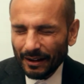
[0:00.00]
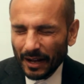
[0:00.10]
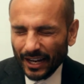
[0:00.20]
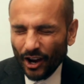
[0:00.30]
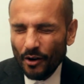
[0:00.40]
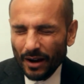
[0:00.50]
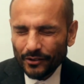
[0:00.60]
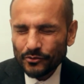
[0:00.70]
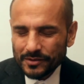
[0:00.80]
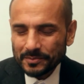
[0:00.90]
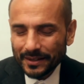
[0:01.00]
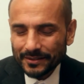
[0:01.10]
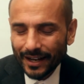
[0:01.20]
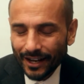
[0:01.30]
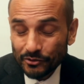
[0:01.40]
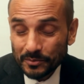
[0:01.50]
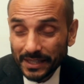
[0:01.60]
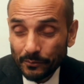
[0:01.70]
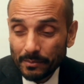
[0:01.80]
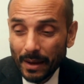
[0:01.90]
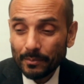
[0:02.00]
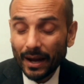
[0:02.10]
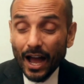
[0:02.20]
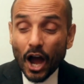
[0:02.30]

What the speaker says: I can't 100% remember.